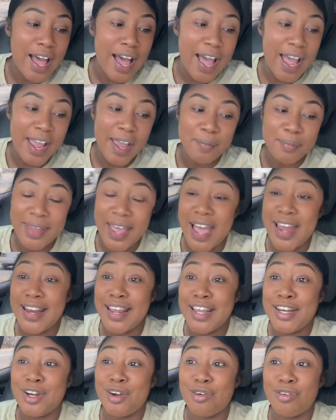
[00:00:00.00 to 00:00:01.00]
I am kind of
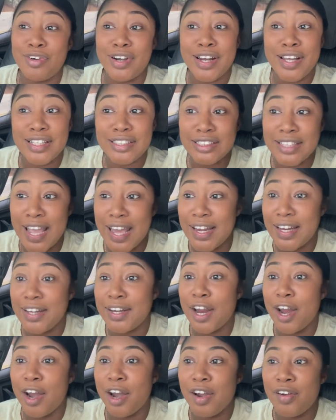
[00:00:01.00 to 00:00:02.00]
in a rush, kind of in
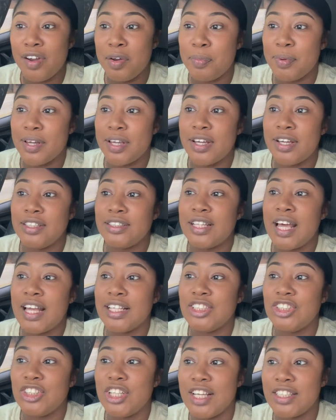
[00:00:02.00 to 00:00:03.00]
a hurry because I
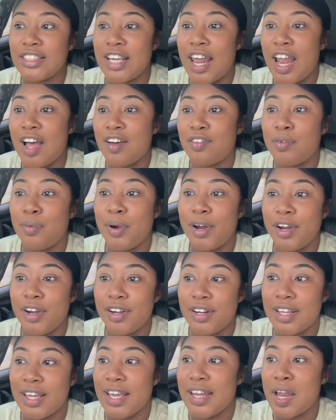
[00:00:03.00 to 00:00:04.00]
just got off
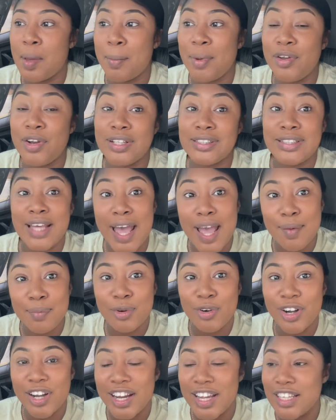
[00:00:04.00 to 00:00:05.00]
work and I'm on a time
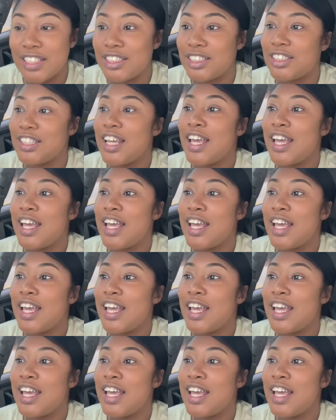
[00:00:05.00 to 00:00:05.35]
crunch.